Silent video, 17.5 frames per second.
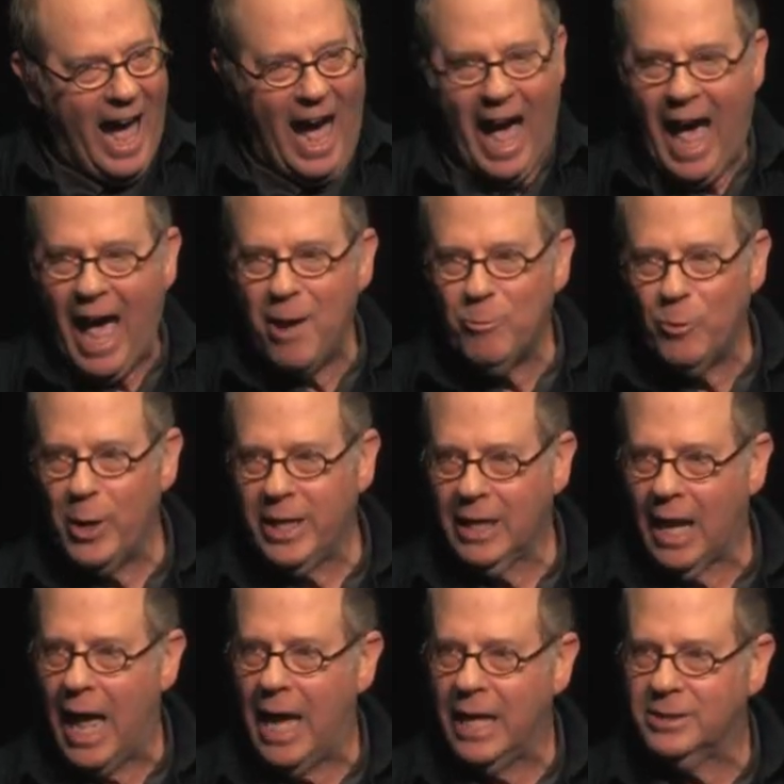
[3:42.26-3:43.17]
I
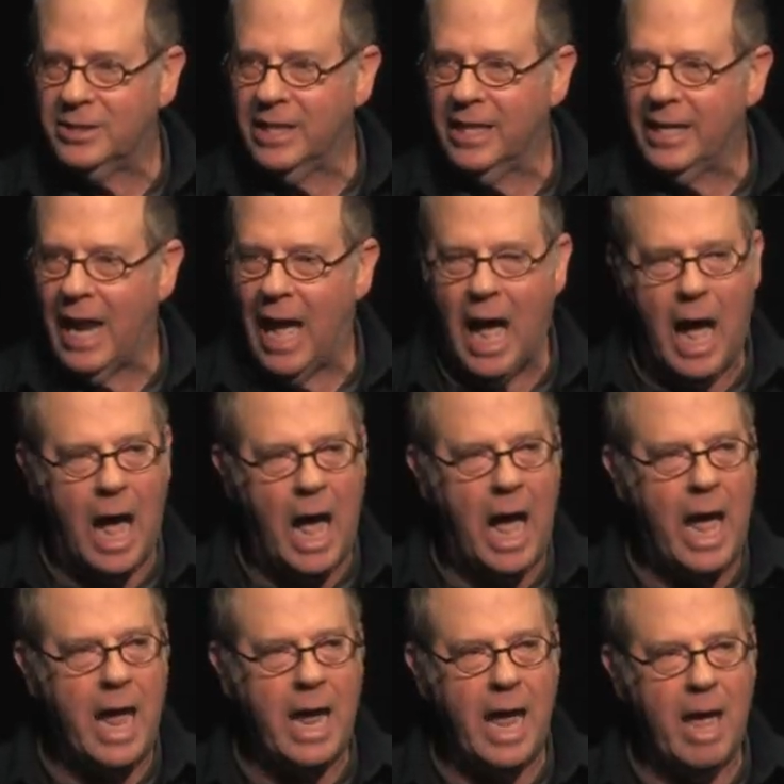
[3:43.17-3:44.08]
realize that
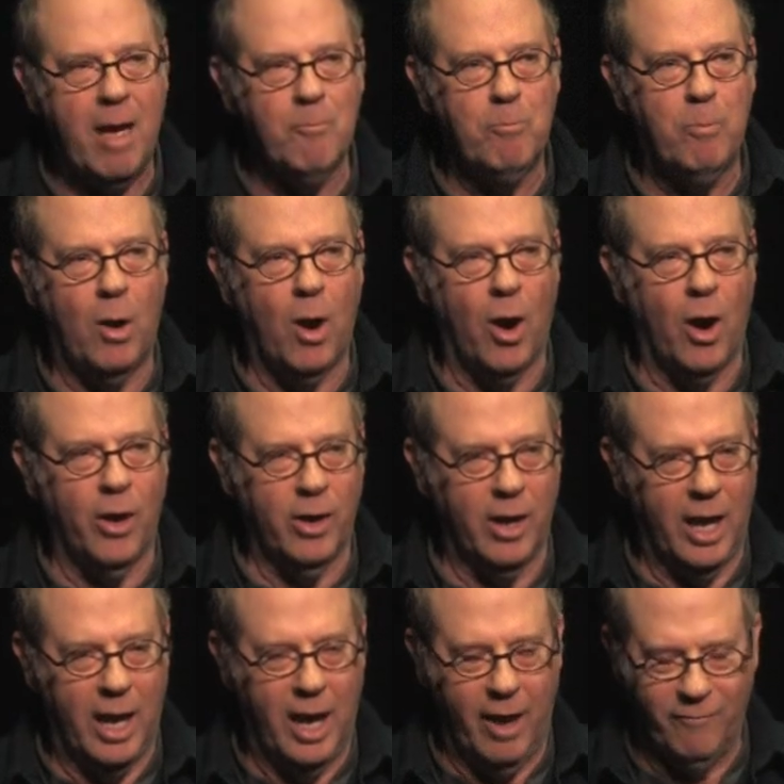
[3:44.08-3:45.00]
I am
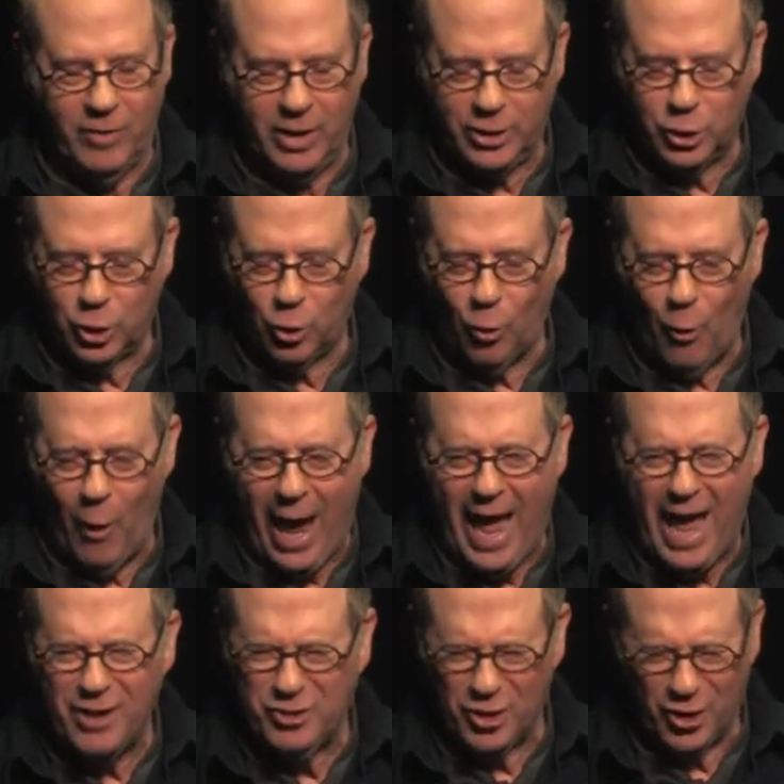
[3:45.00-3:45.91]
part of a
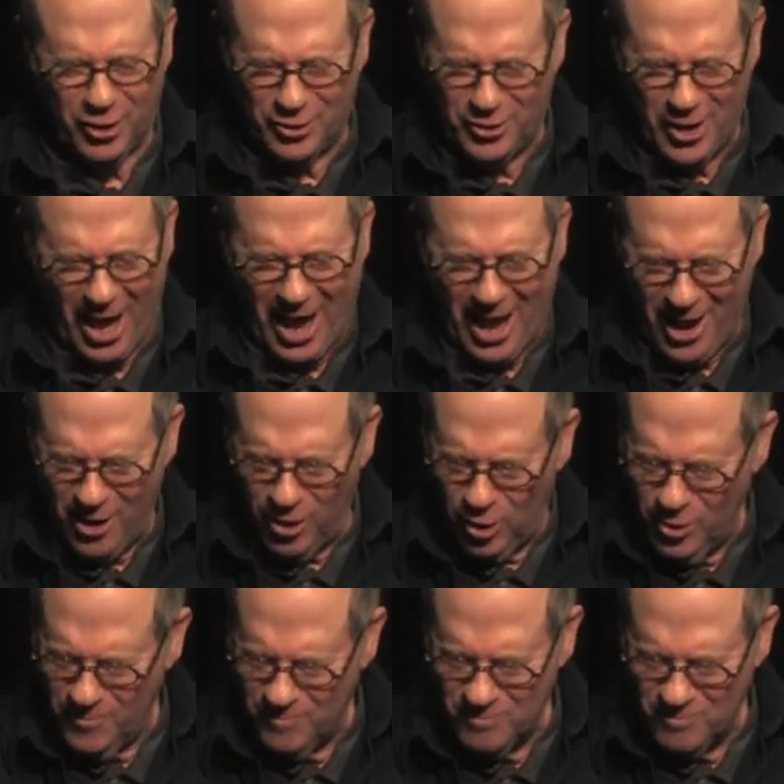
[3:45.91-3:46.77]
tragic tale.